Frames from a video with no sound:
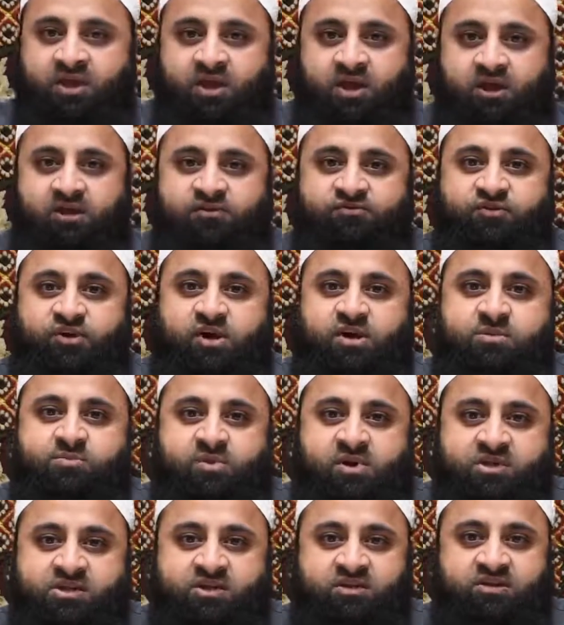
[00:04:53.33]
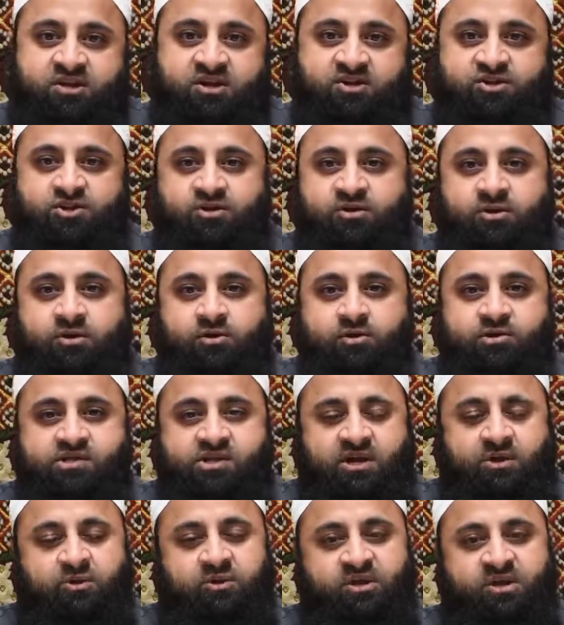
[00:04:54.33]
As far as presentation goes,
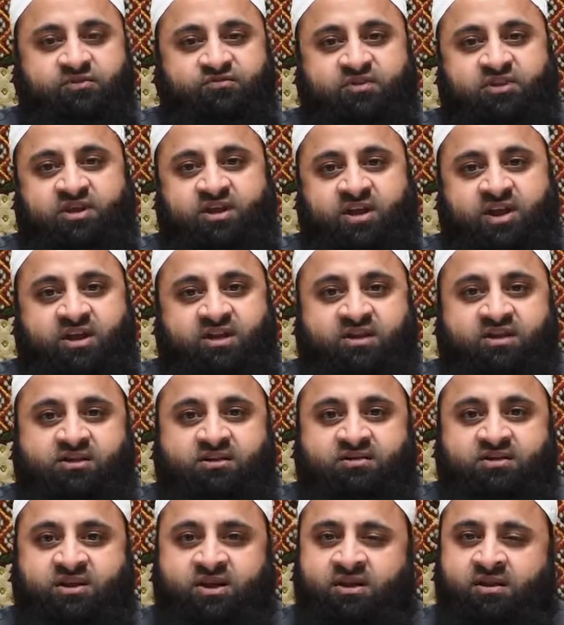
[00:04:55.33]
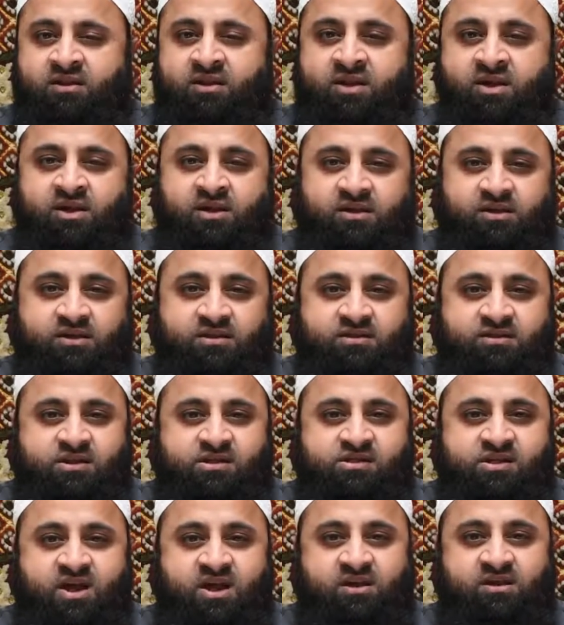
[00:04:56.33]
I will give it an 8 out of 10. is
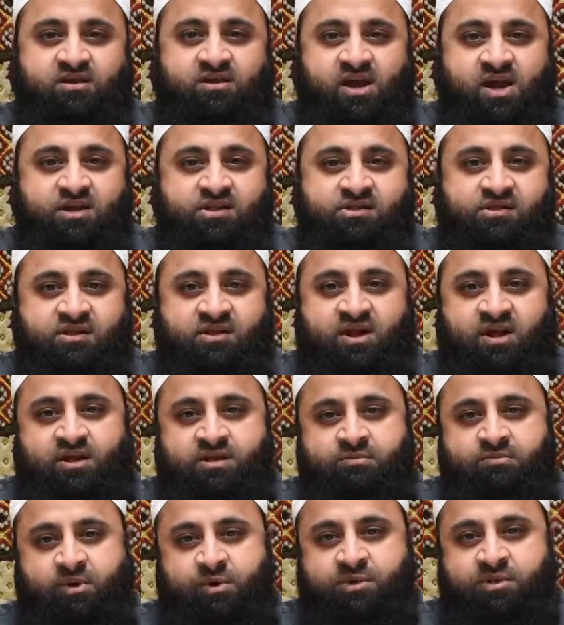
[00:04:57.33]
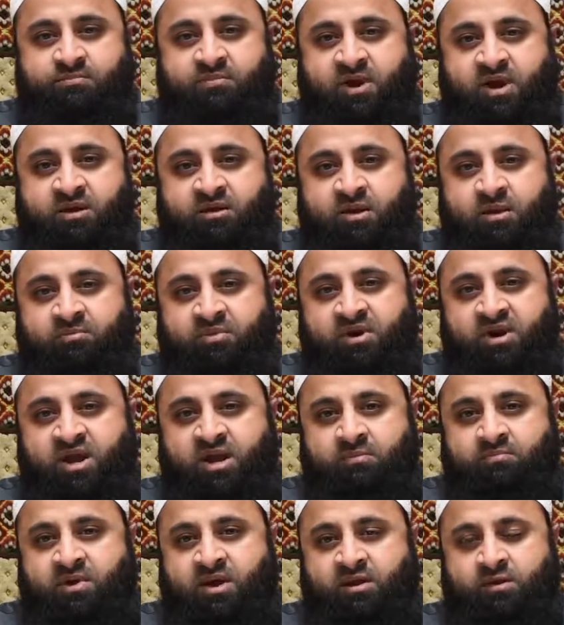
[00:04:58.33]
designed nicely as most Bond number
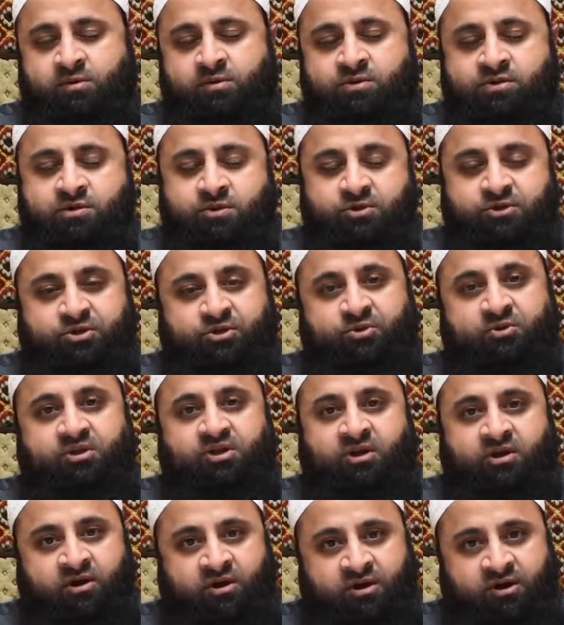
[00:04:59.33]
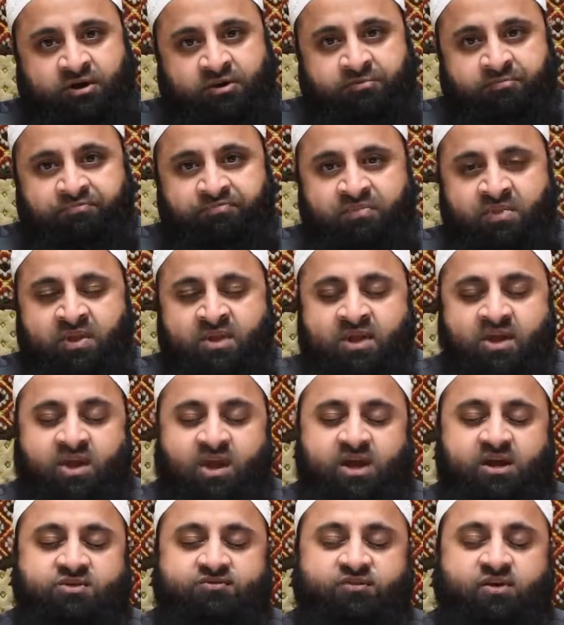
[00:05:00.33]
9 bottles usually are.
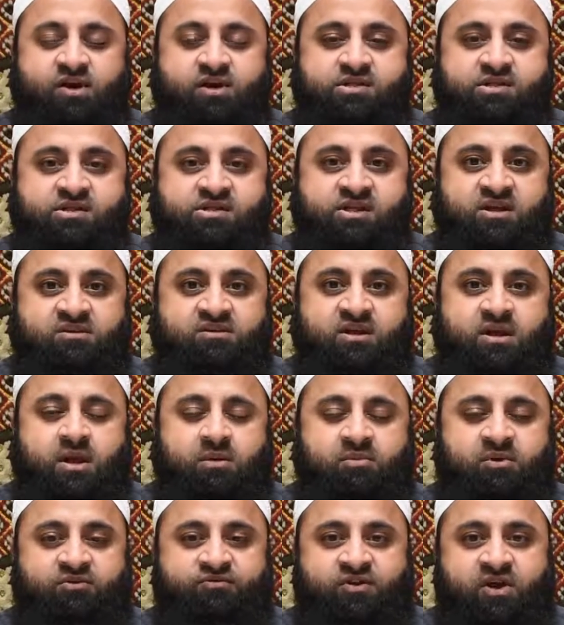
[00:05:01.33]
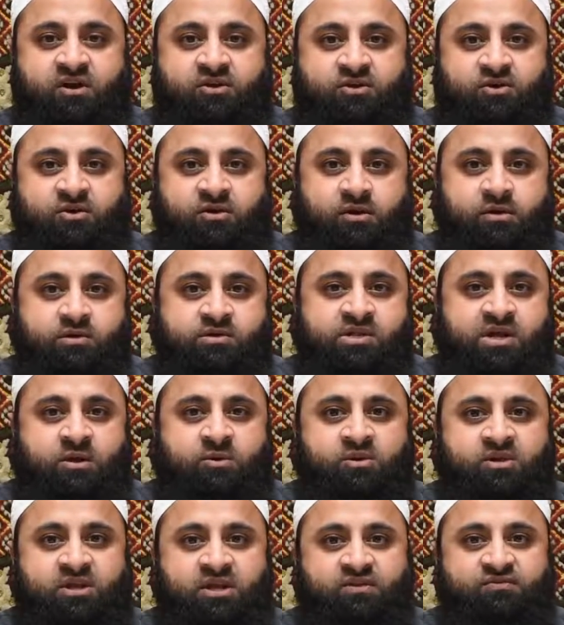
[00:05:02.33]
As far as the Scentonomic factor goes, I
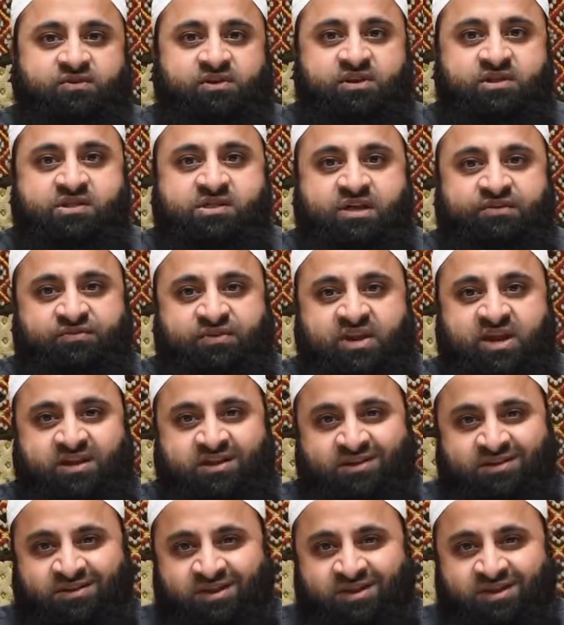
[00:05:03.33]
will give it a 7 out of